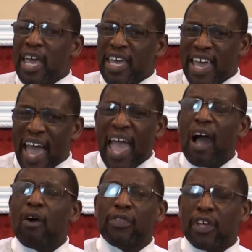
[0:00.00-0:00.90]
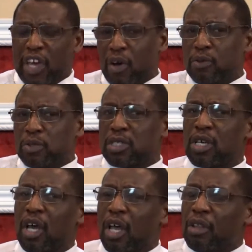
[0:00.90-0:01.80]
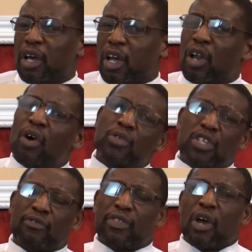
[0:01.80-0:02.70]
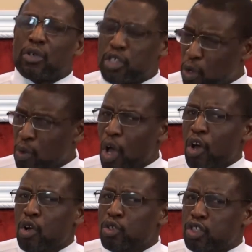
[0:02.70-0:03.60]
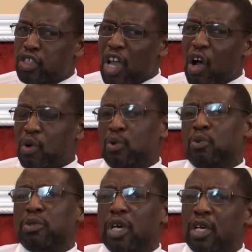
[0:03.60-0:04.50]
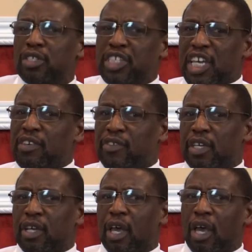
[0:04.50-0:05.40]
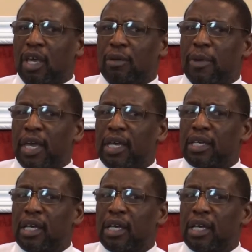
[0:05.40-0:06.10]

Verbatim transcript: He held the coats, the cloaks of those who, who stoned Stephen. Amen.